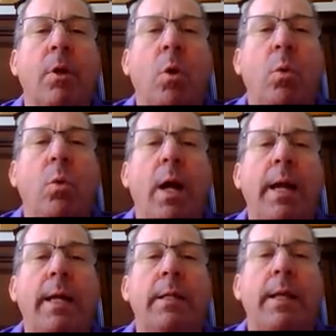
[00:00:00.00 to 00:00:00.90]

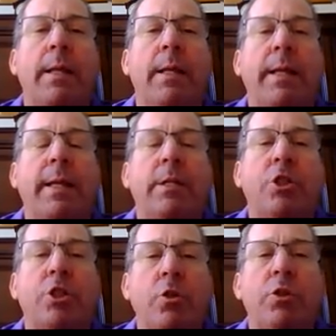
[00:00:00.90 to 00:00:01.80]
Ryan then
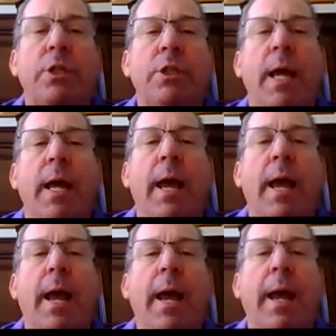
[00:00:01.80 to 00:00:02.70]
sues,
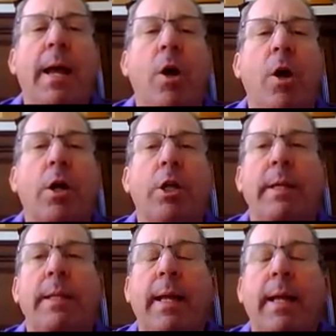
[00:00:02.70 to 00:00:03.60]
and
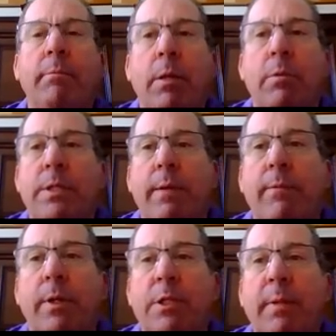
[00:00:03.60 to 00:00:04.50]
arguing that he was
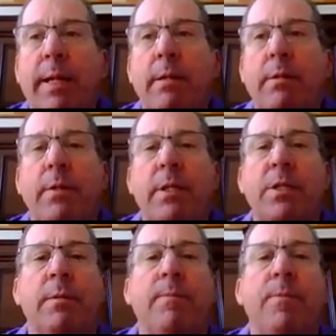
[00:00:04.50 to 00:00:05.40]
never explained this
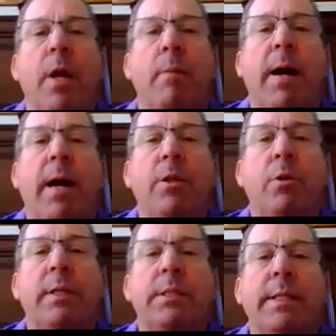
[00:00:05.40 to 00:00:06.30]
by the
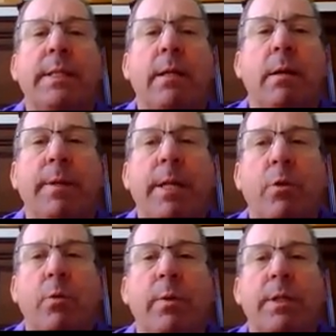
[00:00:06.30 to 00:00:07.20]
real estate company or the
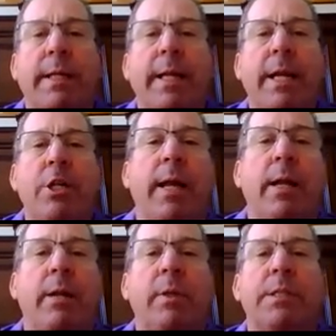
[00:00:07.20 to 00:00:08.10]
real estate agent
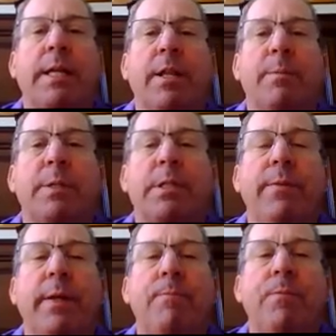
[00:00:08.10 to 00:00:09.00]
at Real Estate of the Pacific.